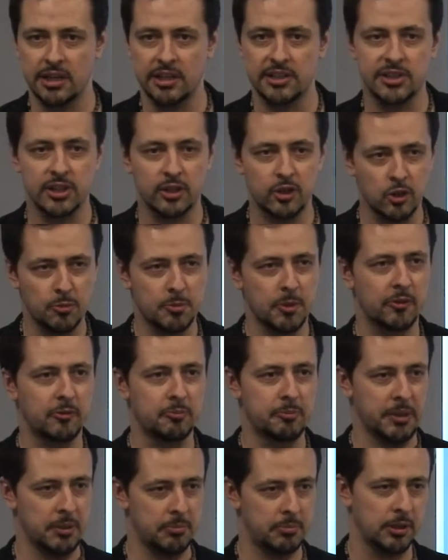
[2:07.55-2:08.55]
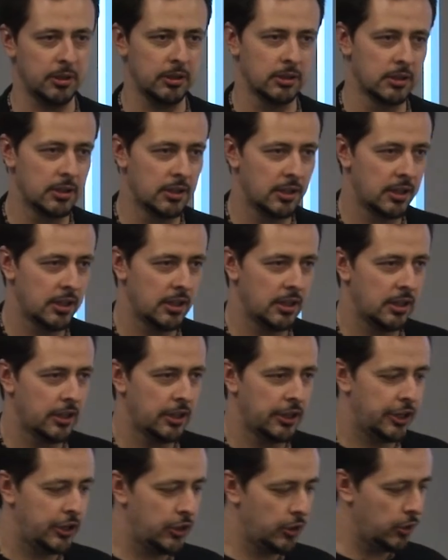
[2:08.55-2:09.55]
It's a group of people
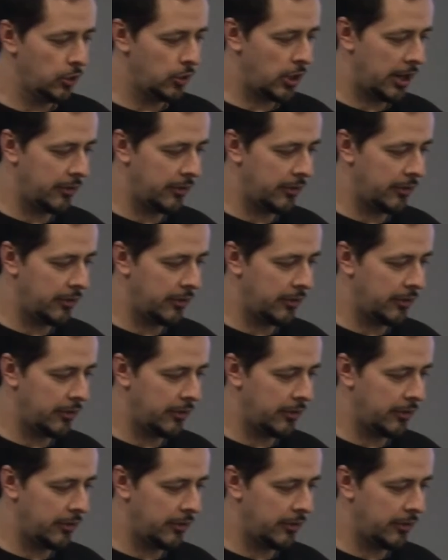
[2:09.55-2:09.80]
who